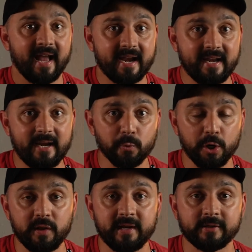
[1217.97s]
and he
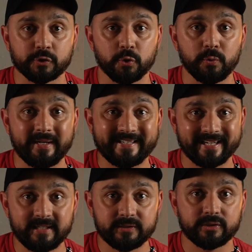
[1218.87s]
really and truly
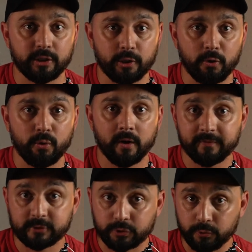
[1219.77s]
does know
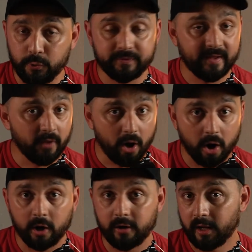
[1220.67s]
the truth and the
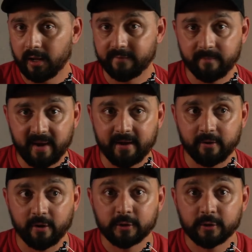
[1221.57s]
heart of the matter.